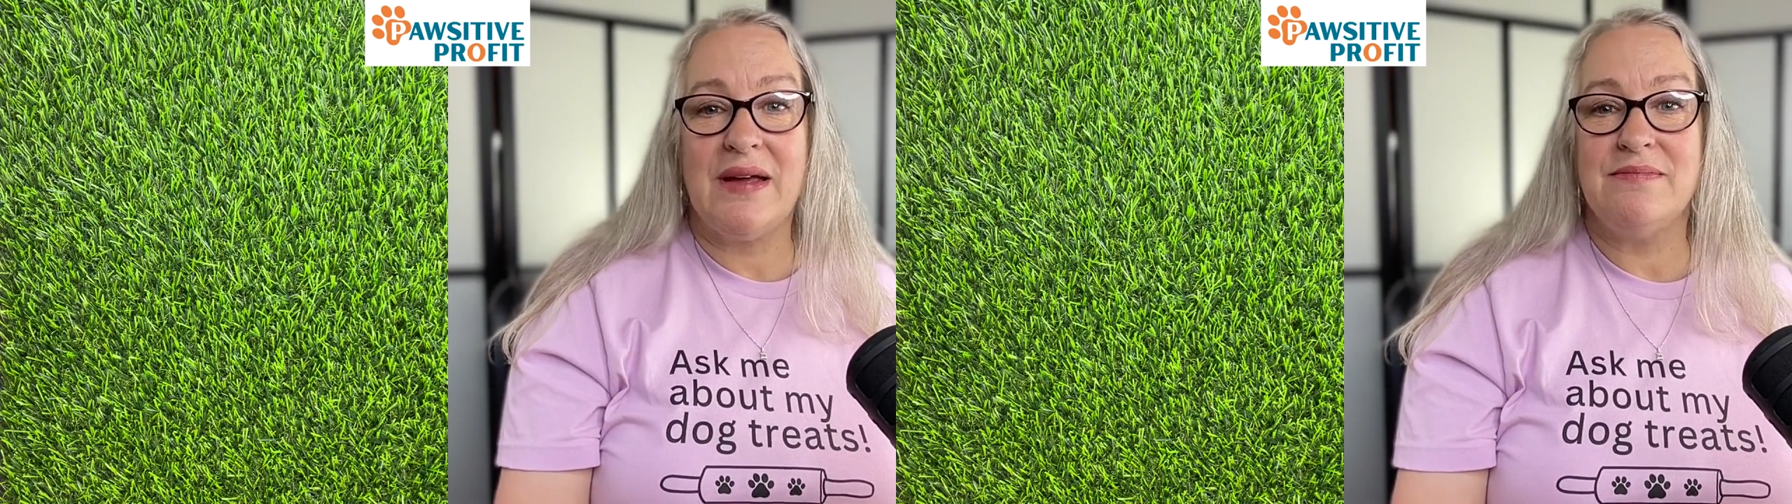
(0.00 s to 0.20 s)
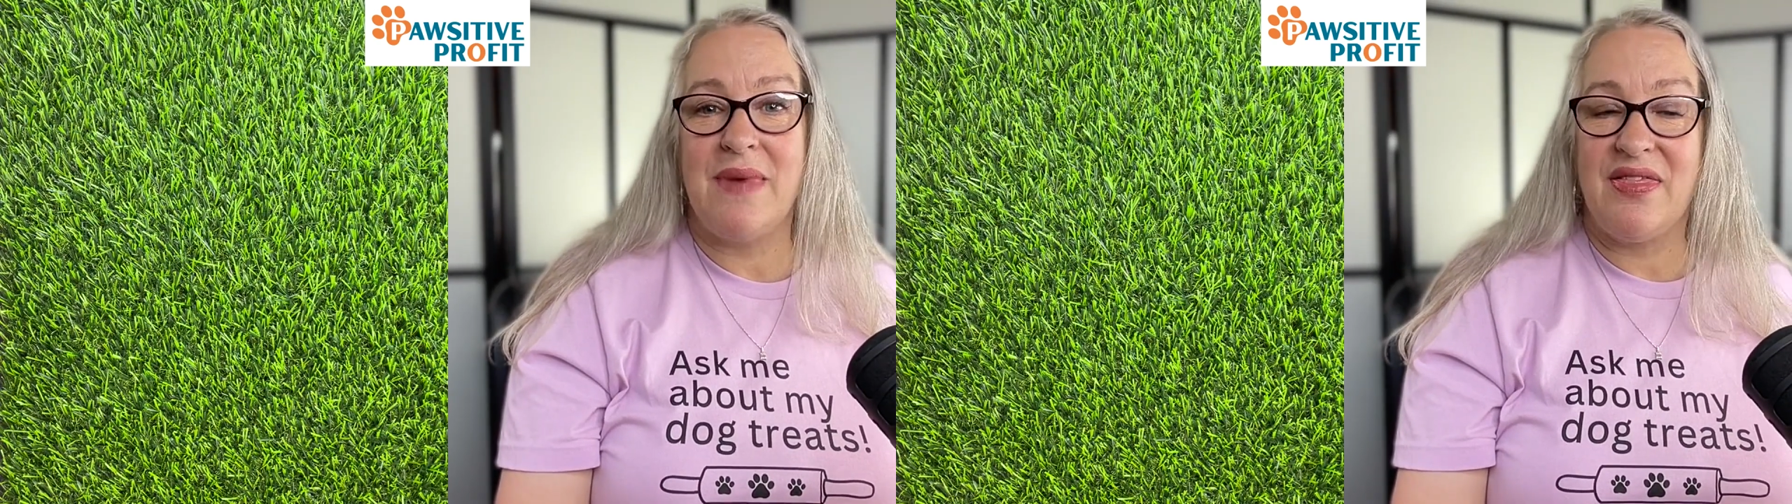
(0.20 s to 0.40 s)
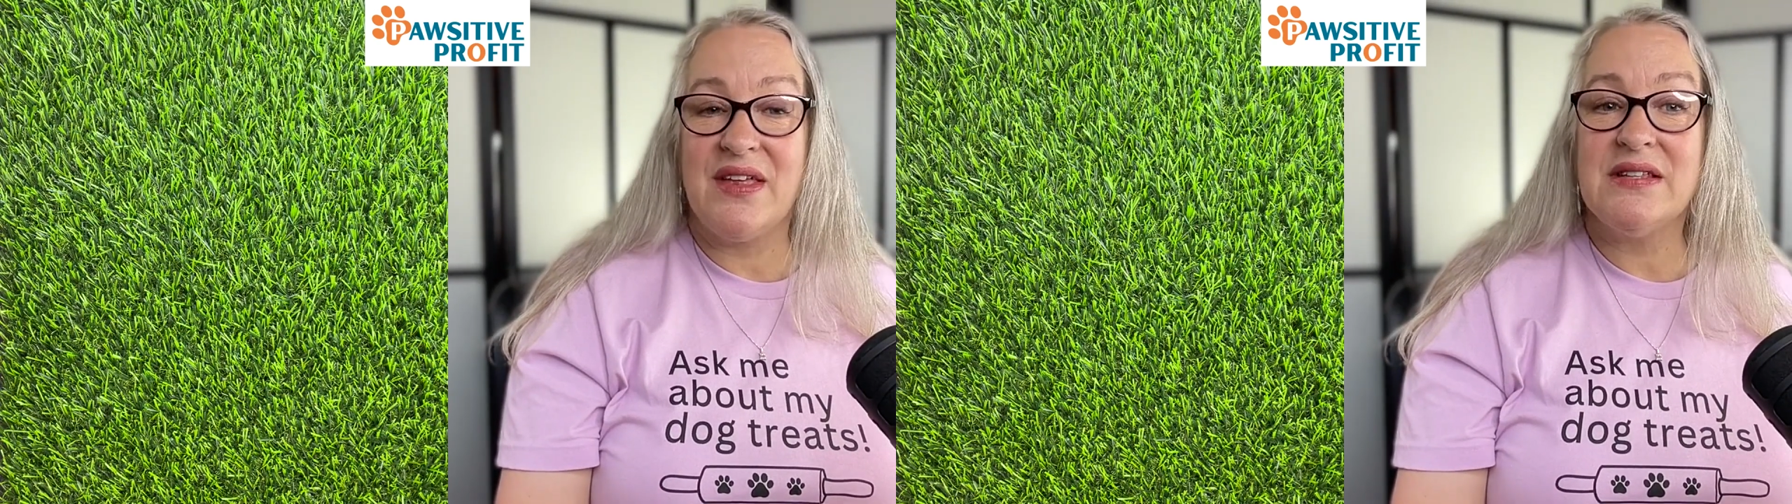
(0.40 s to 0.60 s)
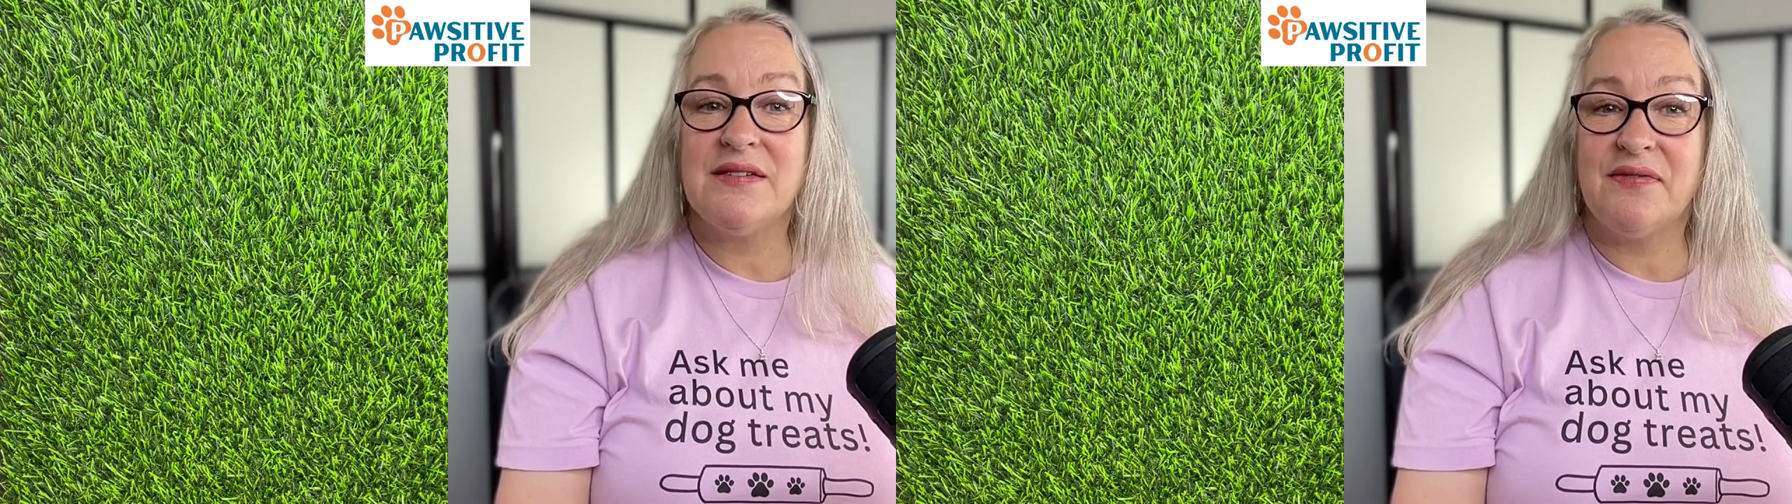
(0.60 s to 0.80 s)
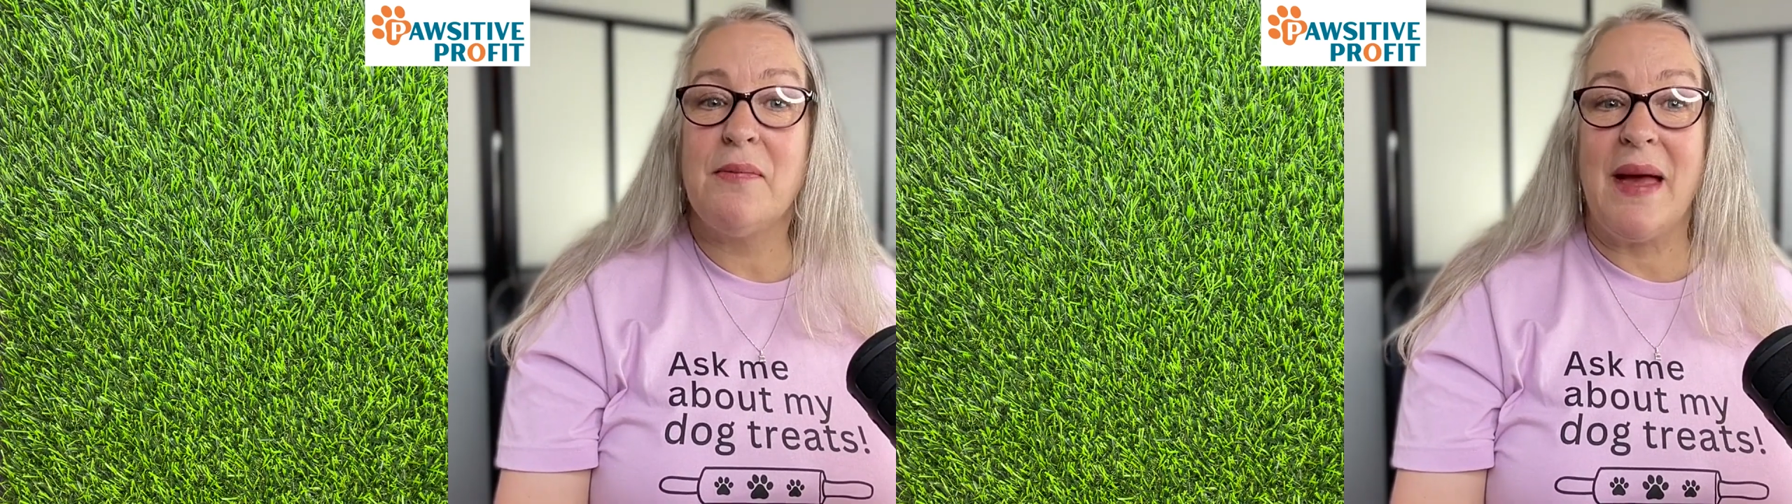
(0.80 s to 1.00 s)
methods
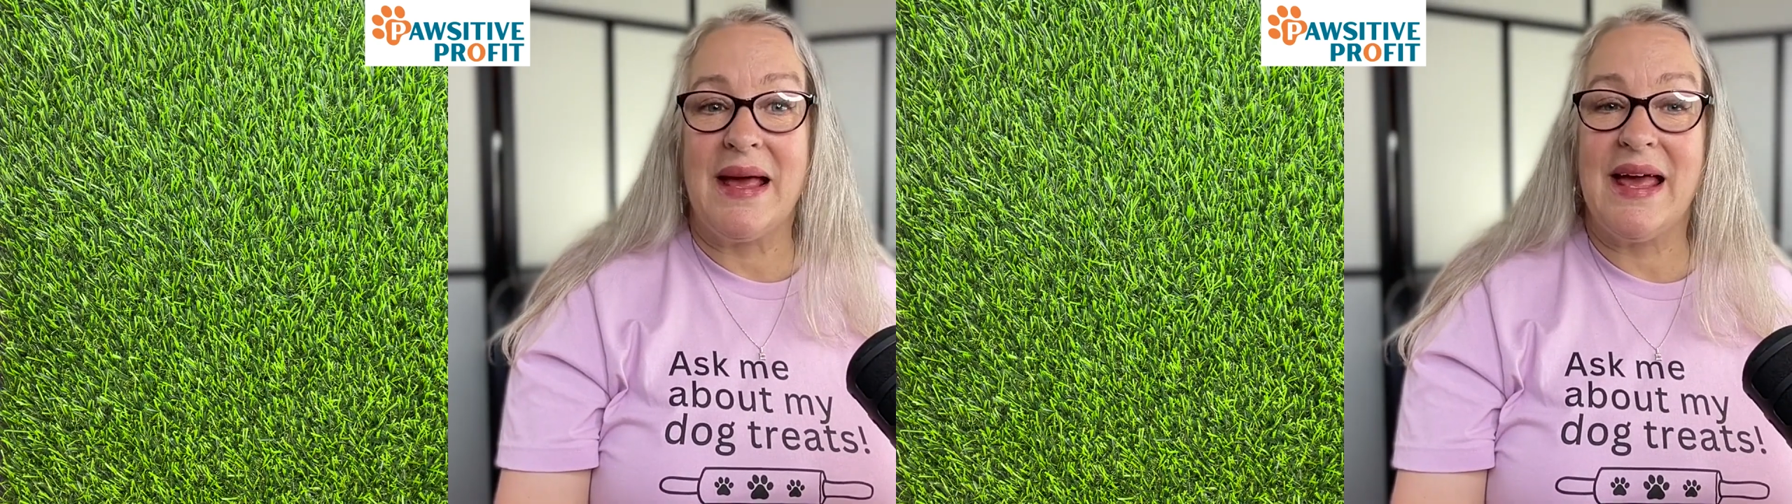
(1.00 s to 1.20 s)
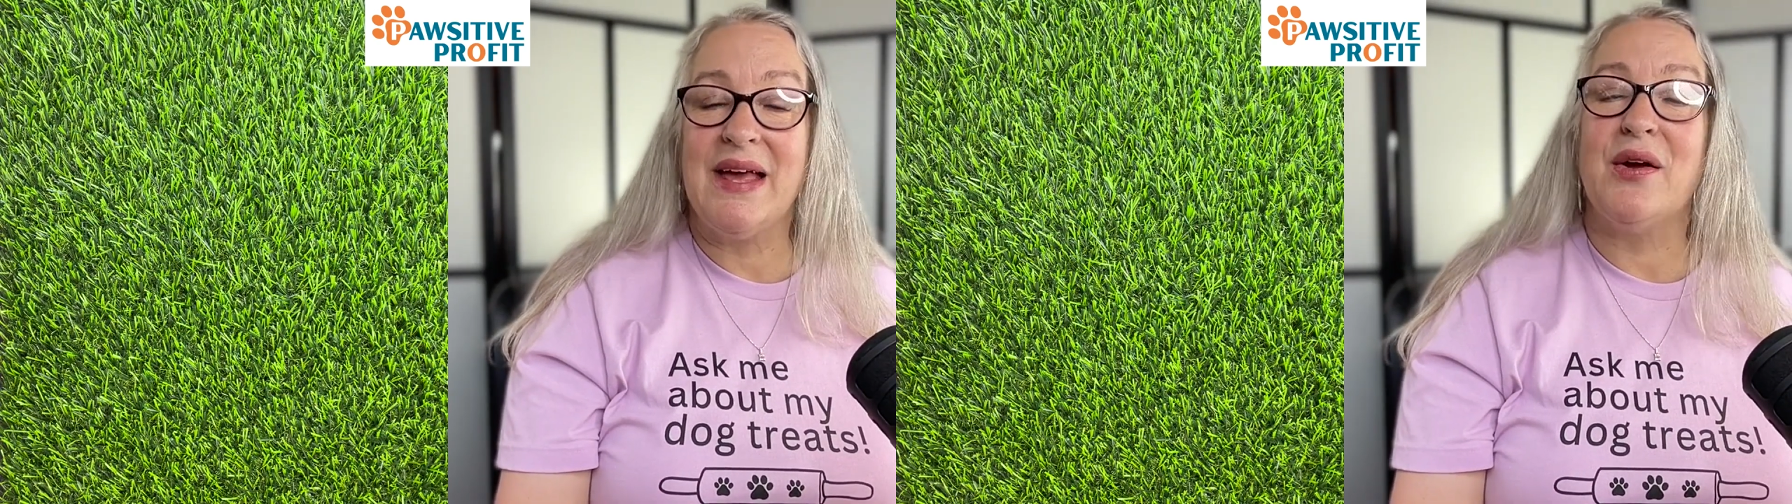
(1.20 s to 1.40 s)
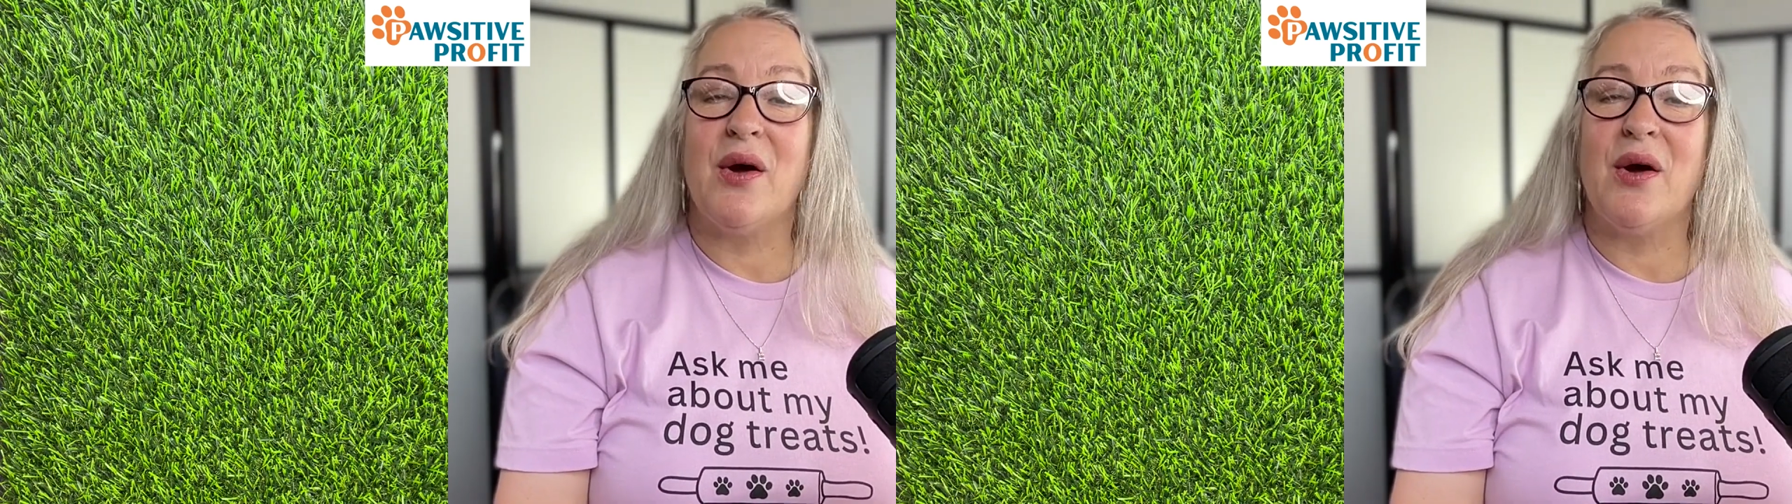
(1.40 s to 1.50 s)
for making your